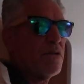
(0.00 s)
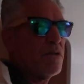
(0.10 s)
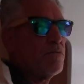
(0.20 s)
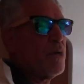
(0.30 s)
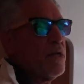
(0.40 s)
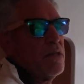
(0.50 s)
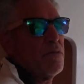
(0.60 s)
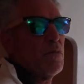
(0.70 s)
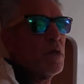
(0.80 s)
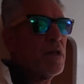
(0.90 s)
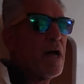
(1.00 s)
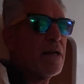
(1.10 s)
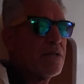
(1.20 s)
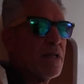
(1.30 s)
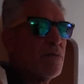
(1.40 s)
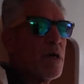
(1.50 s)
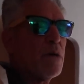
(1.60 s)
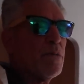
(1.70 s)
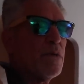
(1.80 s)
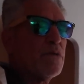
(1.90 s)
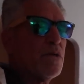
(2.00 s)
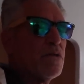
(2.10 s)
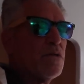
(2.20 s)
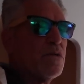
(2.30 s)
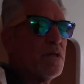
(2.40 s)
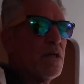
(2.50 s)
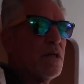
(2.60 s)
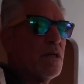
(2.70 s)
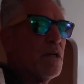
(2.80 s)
It's probably one of the highest labor hour boats that you'd see.